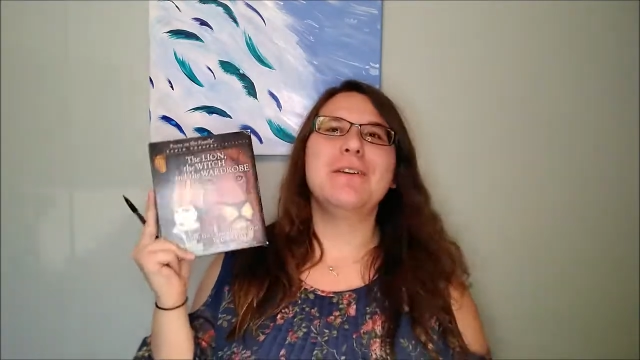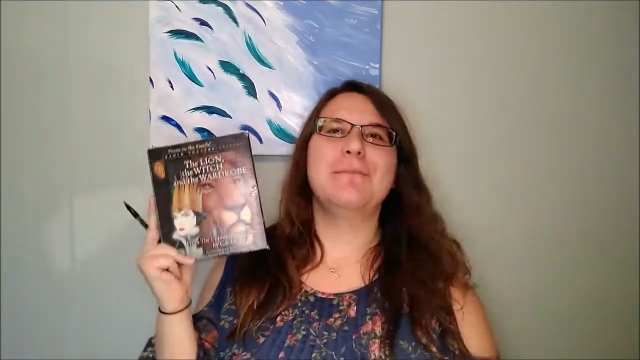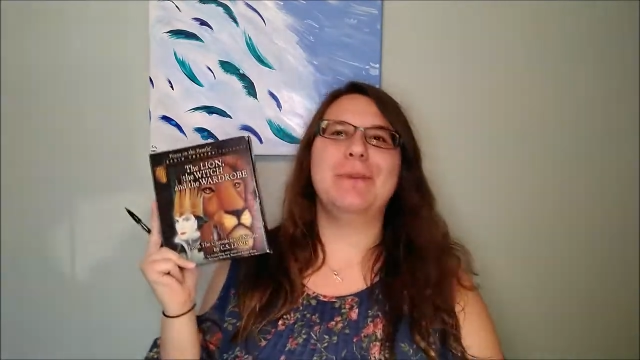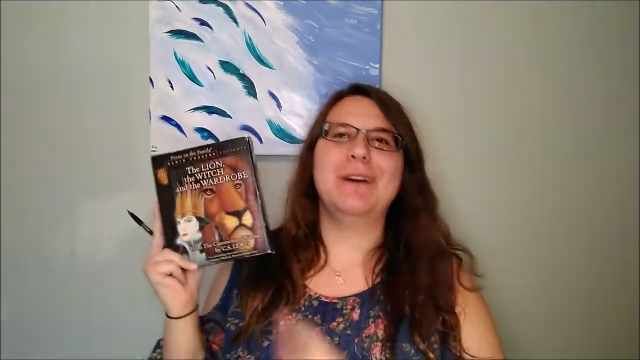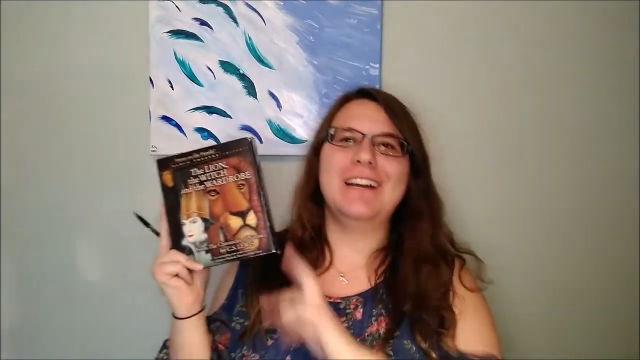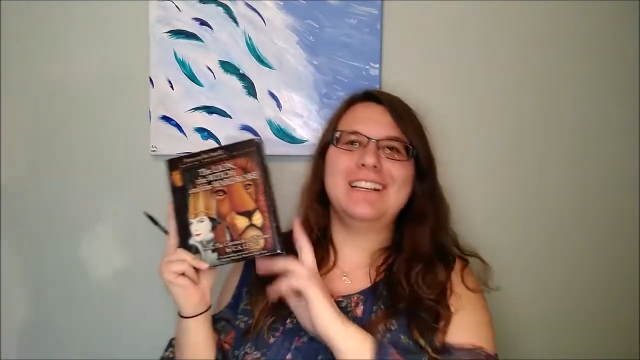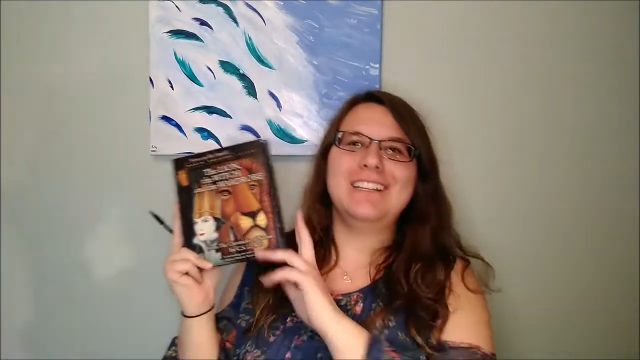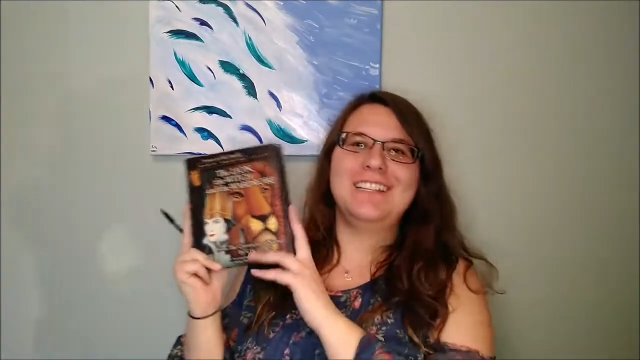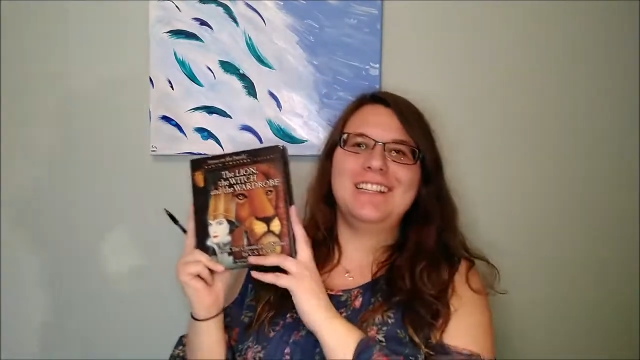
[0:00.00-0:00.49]

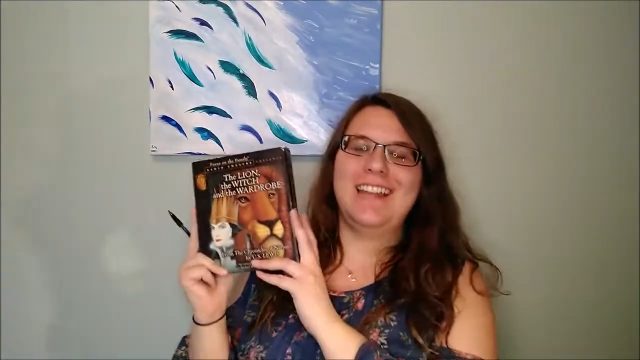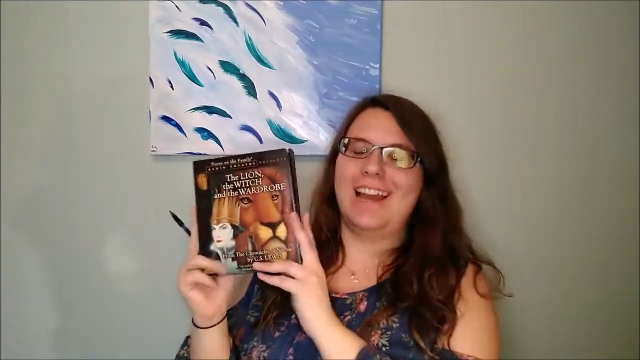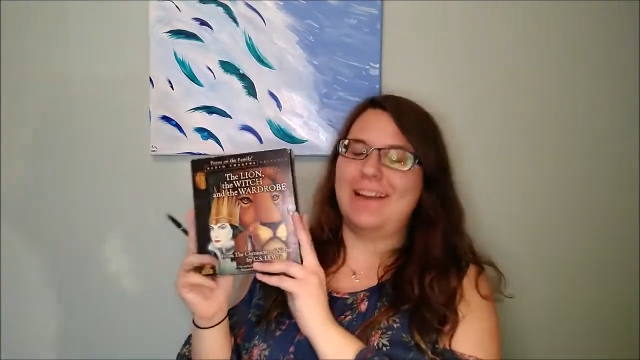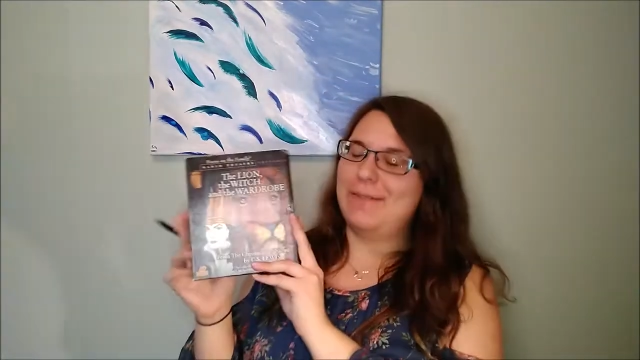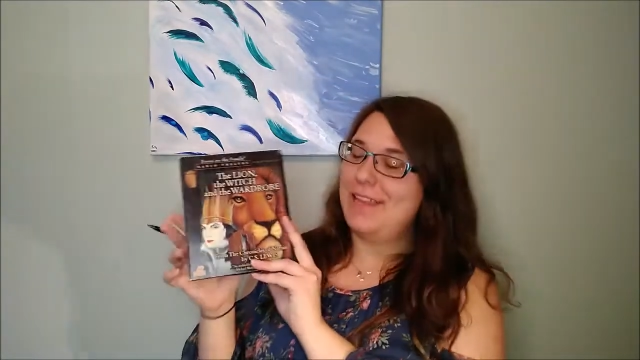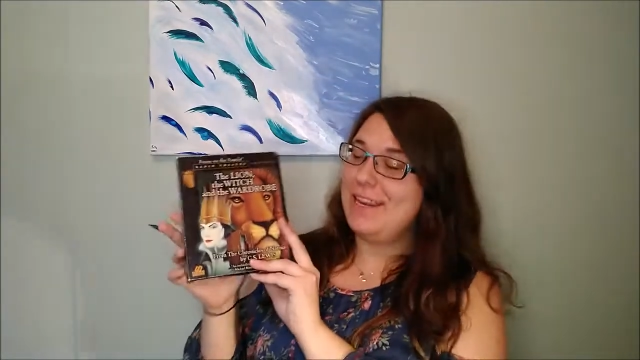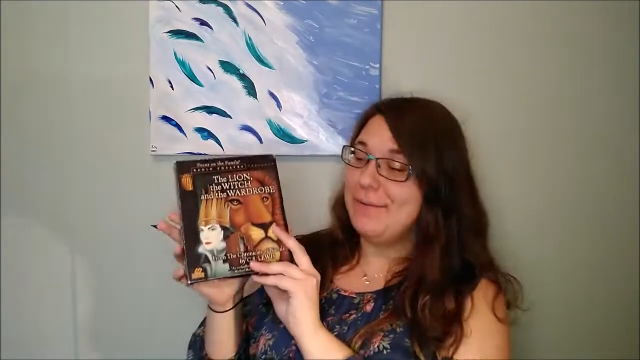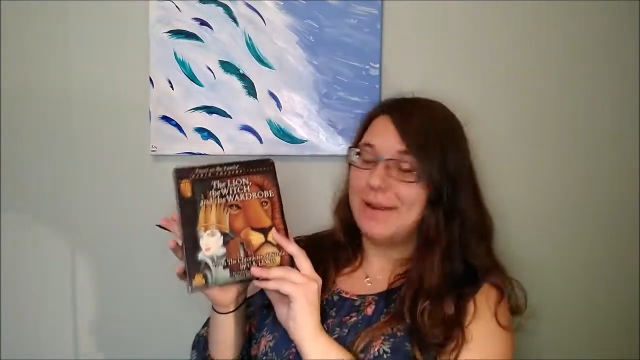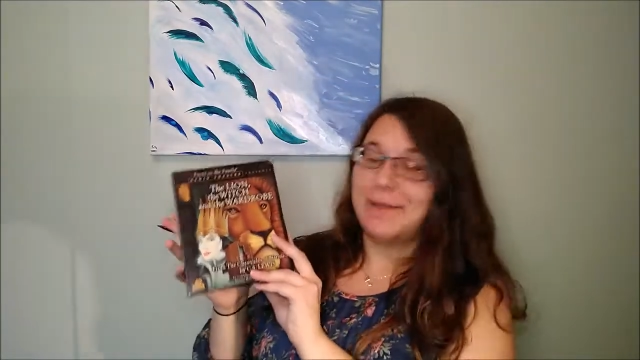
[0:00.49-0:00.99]
But yeah,
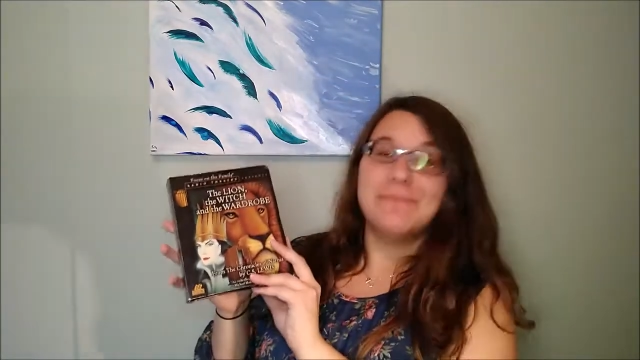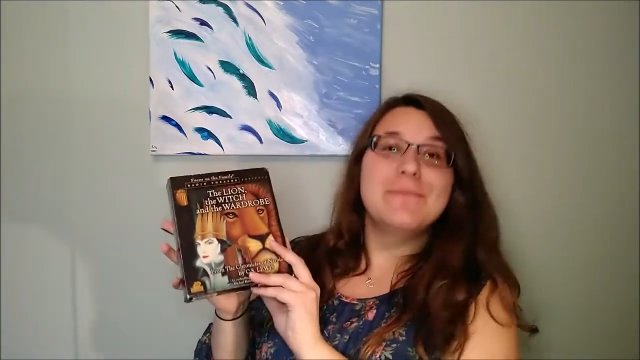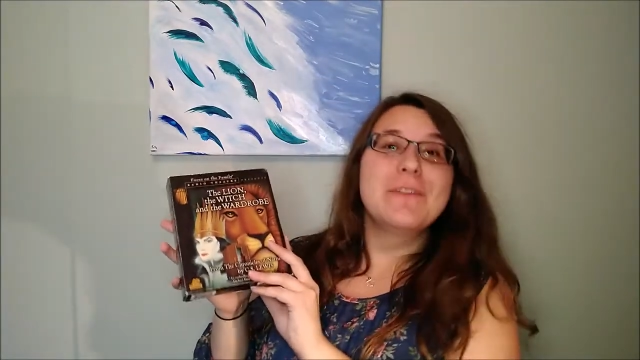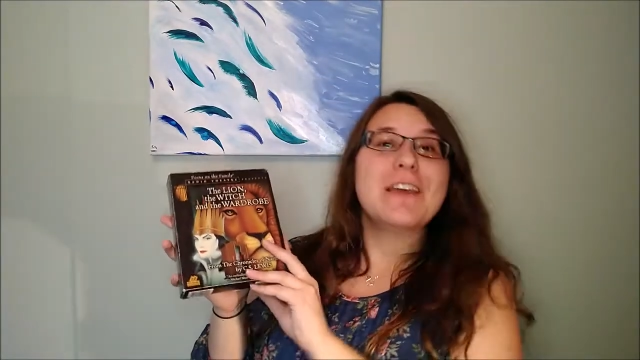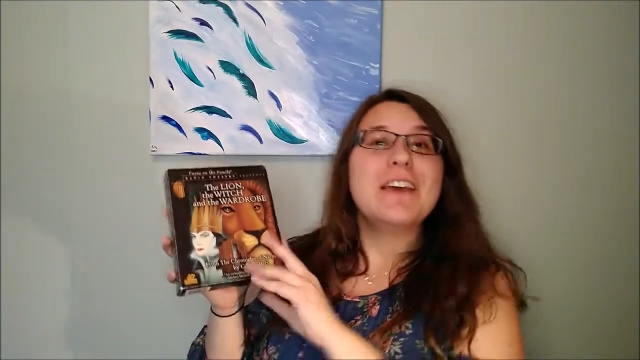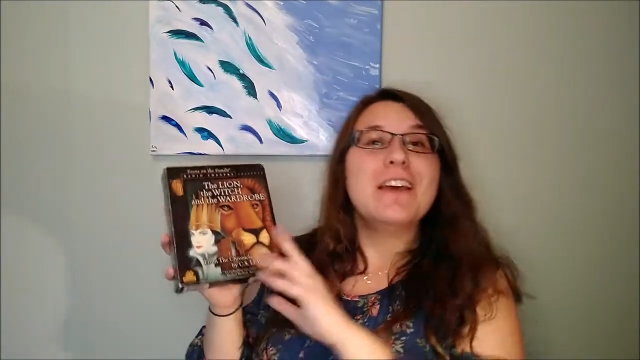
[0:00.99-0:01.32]
anyway.